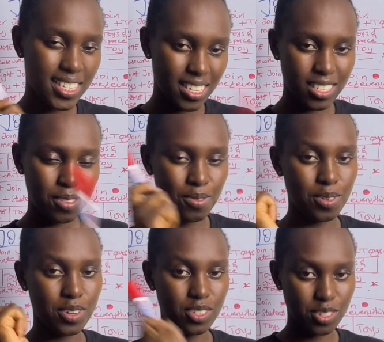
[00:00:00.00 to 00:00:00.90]
this
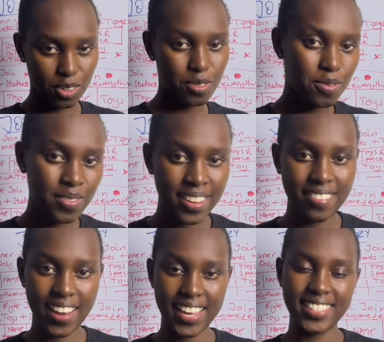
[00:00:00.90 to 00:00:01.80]
for you,
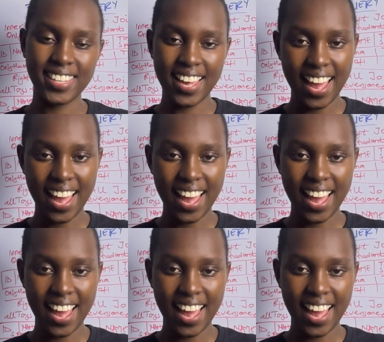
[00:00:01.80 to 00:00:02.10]
right?